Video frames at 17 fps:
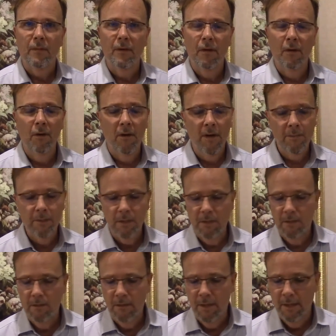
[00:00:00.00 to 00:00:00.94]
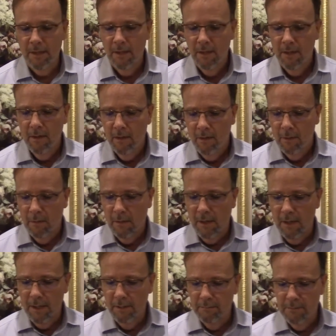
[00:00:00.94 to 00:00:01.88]
Oh, absolutely.
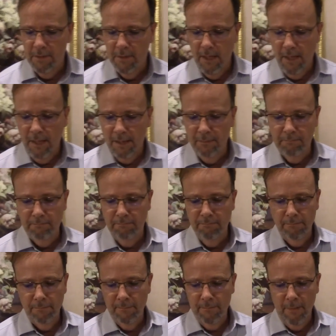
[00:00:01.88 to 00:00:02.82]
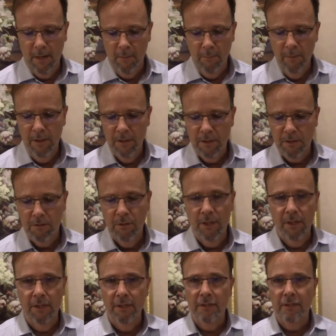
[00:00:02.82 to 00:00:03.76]
Well, our
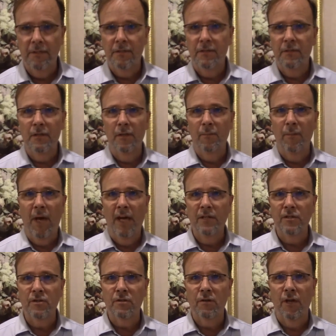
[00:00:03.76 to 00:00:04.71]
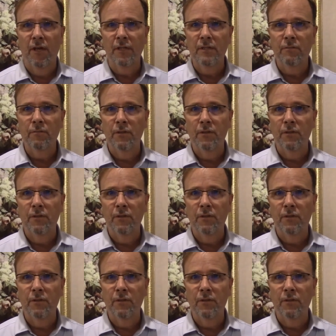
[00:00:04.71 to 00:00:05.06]
ministry is to the magistrates.